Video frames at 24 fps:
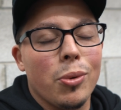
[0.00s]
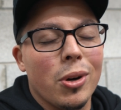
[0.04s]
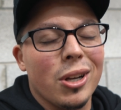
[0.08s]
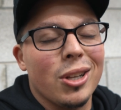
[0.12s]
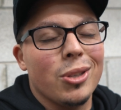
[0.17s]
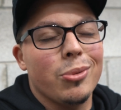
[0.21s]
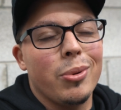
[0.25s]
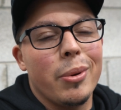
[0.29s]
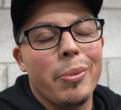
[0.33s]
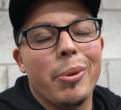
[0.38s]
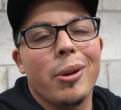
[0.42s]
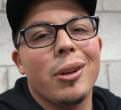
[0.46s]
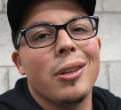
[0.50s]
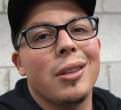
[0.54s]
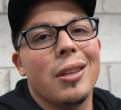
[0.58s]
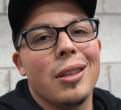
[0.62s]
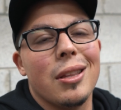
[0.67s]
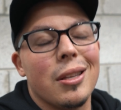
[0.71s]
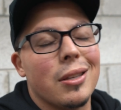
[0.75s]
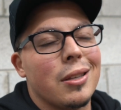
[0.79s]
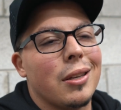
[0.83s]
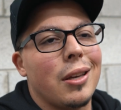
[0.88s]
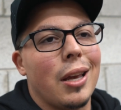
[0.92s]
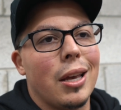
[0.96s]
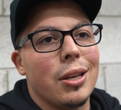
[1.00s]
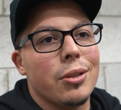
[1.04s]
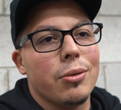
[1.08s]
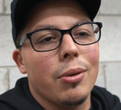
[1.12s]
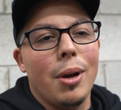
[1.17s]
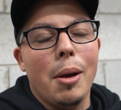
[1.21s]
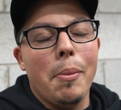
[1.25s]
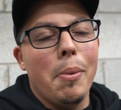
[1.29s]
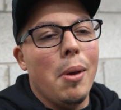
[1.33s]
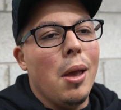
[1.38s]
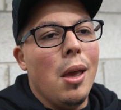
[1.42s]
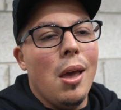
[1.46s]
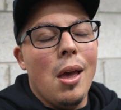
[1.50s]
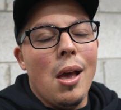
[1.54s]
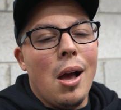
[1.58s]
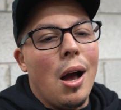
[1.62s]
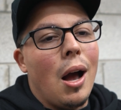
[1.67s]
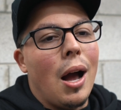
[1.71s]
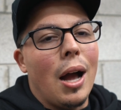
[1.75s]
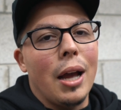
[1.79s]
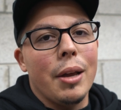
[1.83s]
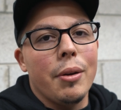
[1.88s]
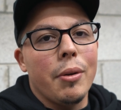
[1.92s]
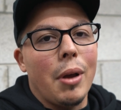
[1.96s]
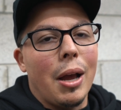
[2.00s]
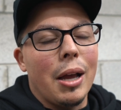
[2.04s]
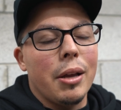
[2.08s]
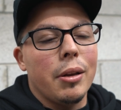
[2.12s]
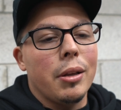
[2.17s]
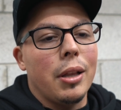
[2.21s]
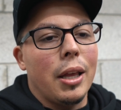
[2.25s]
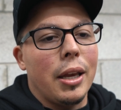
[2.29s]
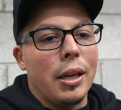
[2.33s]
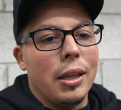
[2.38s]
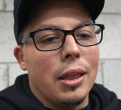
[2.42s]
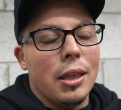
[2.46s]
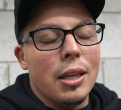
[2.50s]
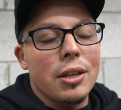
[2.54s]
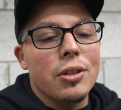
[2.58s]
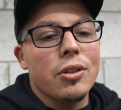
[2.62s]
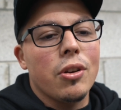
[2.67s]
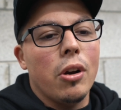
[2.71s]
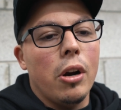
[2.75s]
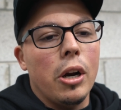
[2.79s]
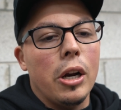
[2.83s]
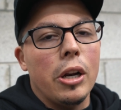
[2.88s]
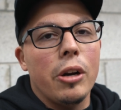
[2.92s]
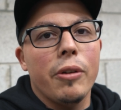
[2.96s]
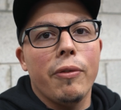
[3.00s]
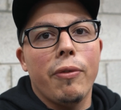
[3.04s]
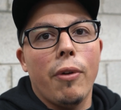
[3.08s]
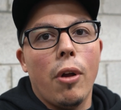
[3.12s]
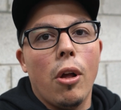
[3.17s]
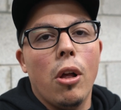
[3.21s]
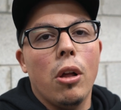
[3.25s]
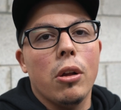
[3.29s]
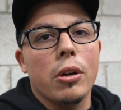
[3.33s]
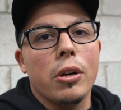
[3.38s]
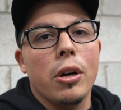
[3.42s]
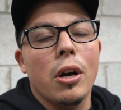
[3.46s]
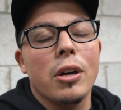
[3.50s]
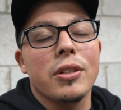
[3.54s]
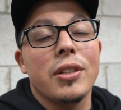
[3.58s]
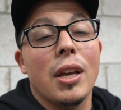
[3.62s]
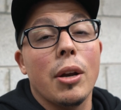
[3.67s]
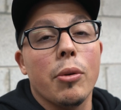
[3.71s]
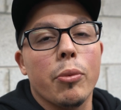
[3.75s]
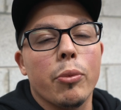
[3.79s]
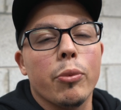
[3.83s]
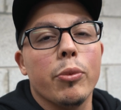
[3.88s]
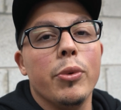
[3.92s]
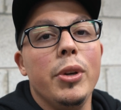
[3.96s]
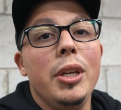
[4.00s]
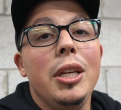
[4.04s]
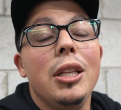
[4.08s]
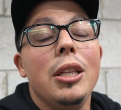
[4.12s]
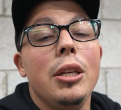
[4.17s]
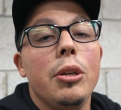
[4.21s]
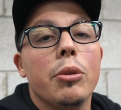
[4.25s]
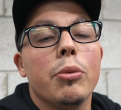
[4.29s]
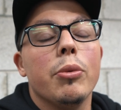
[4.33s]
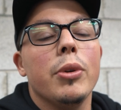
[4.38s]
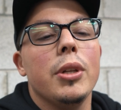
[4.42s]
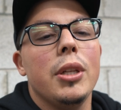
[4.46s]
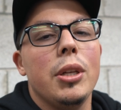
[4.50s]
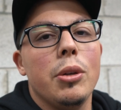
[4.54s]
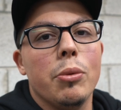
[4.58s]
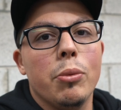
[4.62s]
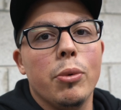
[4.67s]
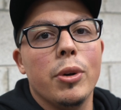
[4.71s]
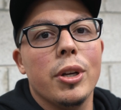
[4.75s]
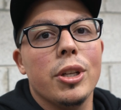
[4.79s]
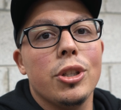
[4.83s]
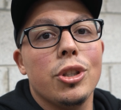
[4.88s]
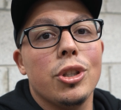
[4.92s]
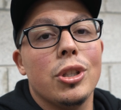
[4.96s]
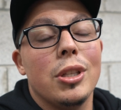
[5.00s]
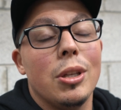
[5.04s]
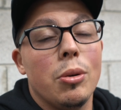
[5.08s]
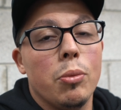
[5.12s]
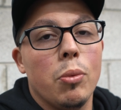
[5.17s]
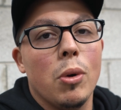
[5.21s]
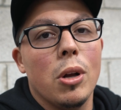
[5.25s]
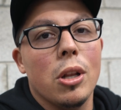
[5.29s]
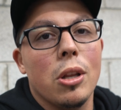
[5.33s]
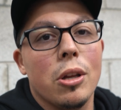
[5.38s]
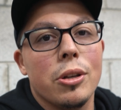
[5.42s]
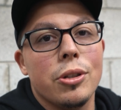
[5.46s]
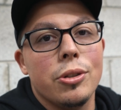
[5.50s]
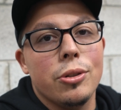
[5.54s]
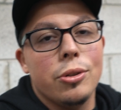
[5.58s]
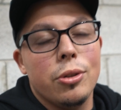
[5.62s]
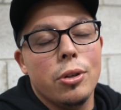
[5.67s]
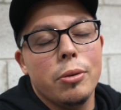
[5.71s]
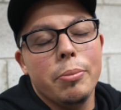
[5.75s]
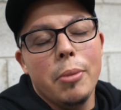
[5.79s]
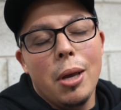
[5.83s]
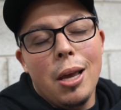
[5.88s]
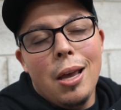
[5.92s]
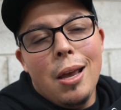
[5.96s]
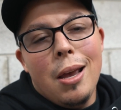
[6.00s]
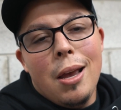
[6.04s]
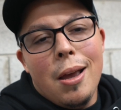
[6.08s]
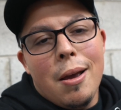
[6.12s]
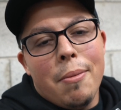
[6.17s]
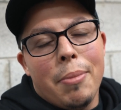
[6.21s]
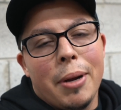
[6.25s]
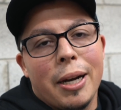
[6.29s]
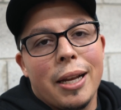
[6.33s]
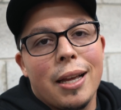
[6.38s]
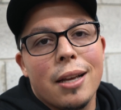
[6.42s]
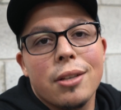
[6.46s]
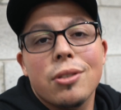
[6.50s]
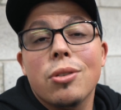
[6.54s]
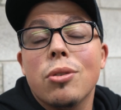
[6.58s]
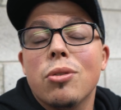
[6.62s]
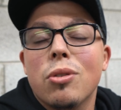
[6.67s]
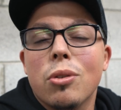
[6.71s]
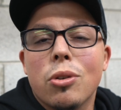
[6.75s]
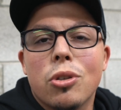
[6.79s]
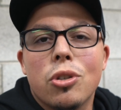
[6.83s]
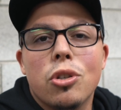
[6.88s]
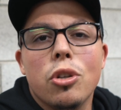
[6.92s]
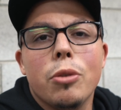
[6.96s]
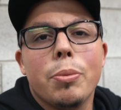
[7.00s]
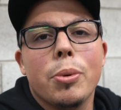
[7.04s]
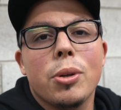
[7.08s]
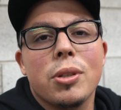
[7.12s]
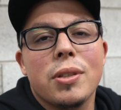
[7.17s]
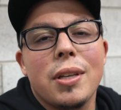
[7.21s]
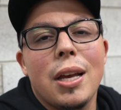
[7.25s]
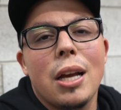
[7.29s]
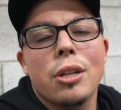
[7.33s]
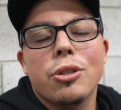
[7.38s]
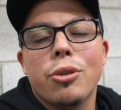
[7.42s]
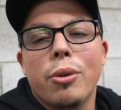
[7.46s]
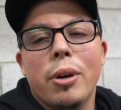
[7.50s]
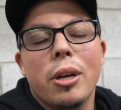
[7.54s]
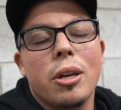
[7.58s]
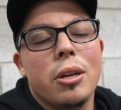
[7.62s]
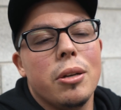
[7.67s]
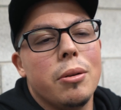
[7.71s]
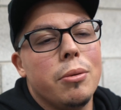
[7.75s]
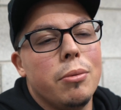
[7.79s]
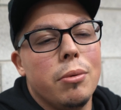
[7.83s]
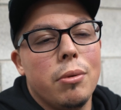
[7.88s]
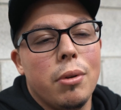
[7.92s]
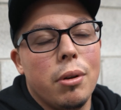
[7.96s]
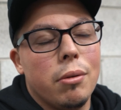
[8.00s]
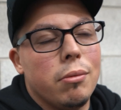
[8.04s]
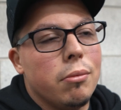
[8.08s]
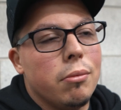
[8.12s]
work as we put into this K-Swap, I like this car out of all cars, I really, really wish did well on YouTube. But I guess it was a super saturated